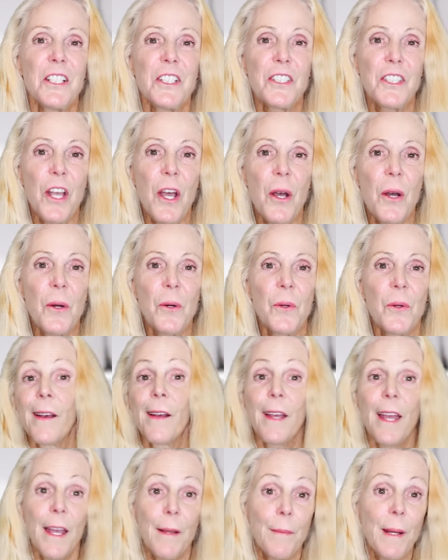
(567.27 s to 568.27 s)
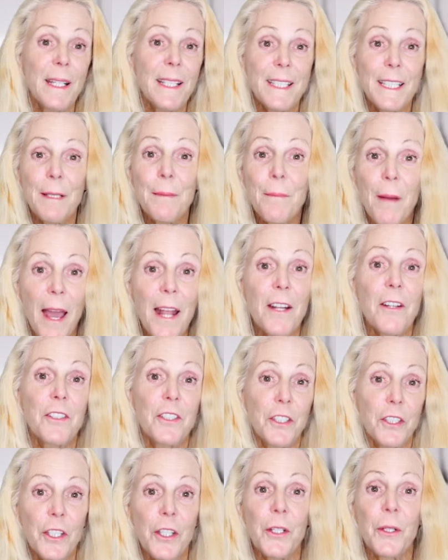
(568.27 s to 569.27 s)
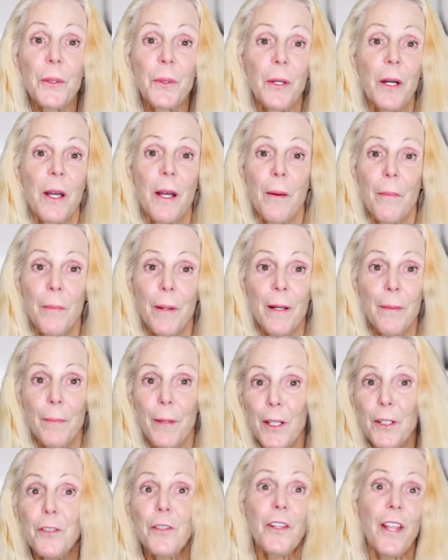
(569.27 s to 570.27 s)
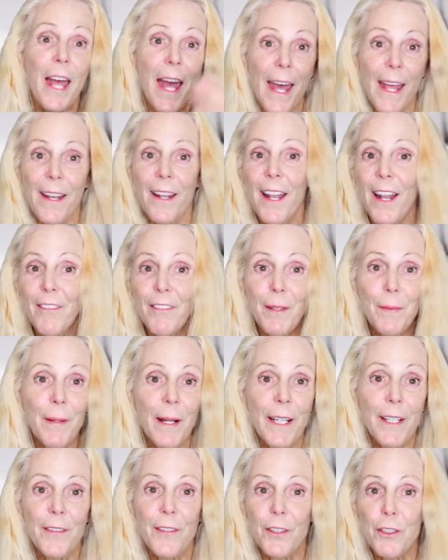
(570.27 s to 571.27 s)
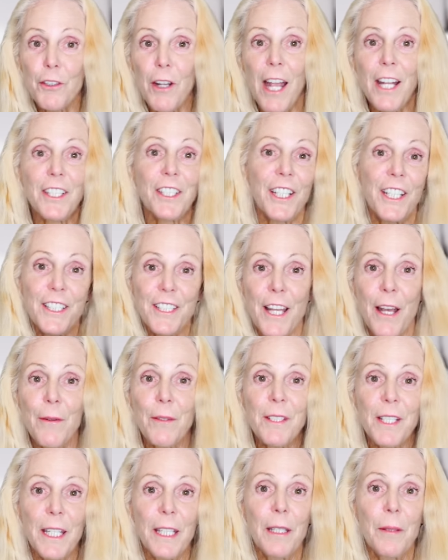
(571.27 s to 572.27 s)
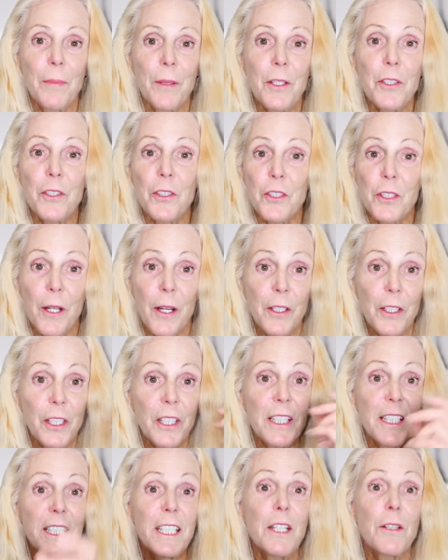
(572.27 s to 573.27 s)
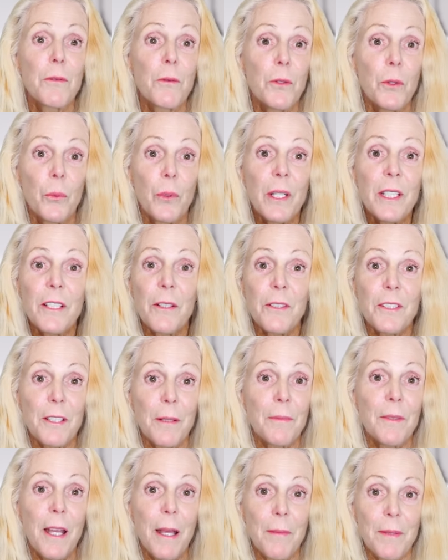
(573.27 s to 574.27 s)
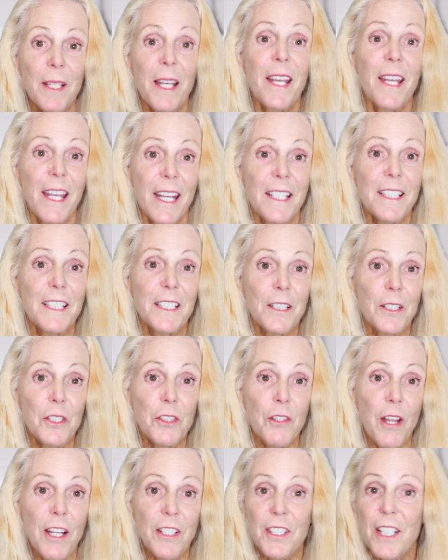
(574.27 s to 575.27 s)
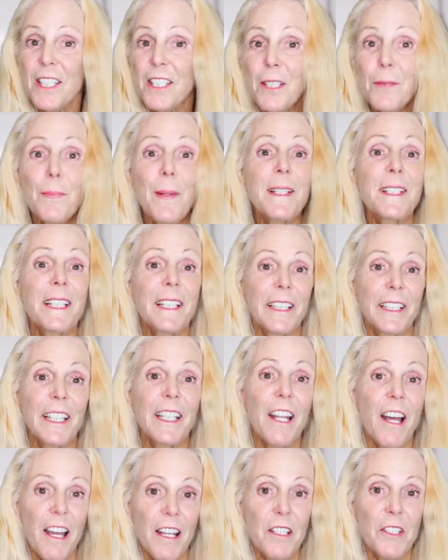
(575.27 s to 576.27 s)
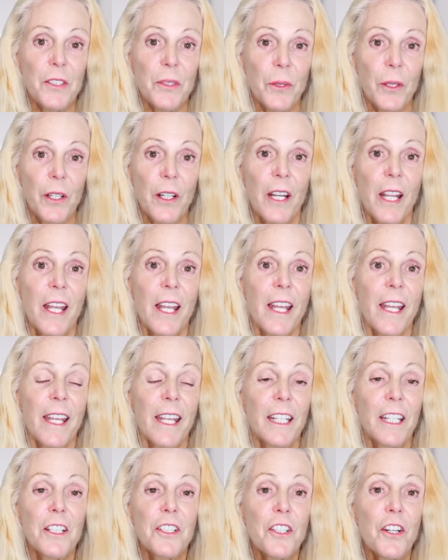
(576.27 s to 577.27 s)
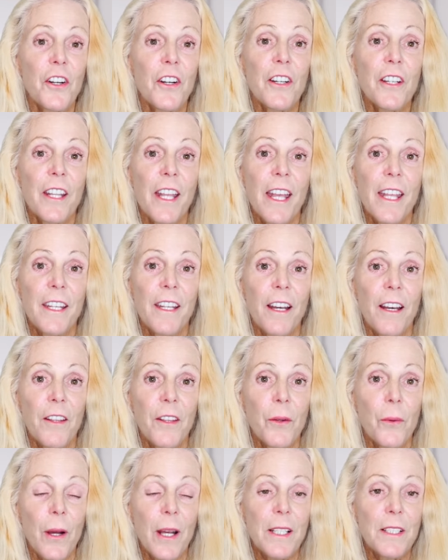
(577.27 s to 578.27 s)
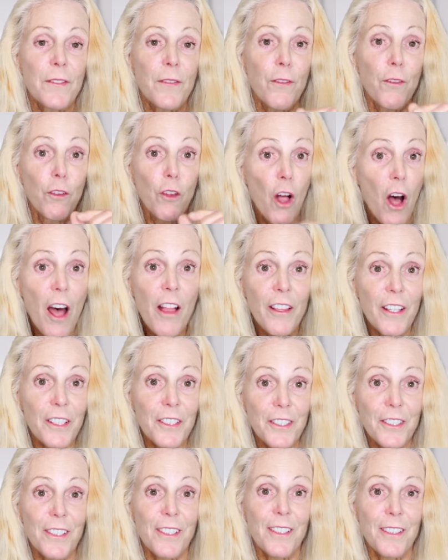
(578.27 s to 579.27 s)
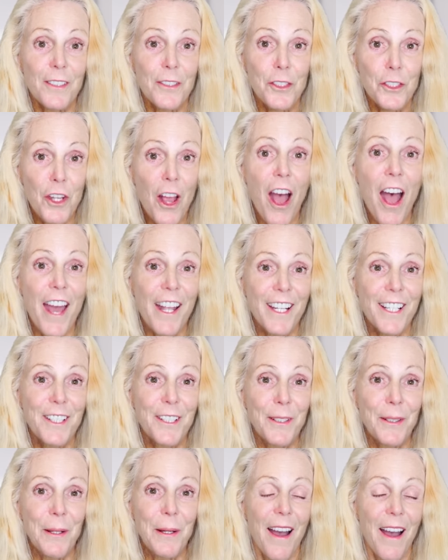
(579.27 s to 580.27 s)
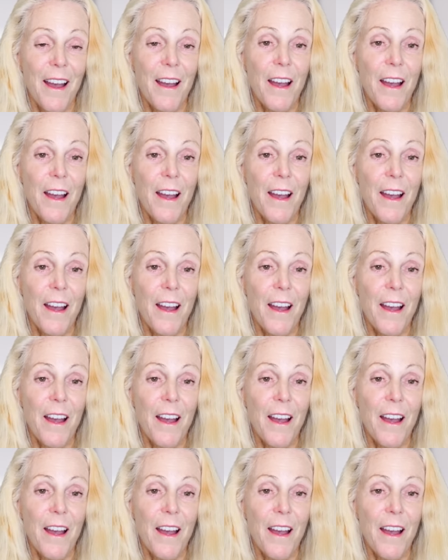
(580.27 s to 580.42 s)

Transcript: So it might seem minor to you, but picture that. Everybody, their trash cans out, be taking pictures. You know, you can see through the windows sometimes and see these trash. It's just basically an eyesore. It can turn an otherwise flawless shot into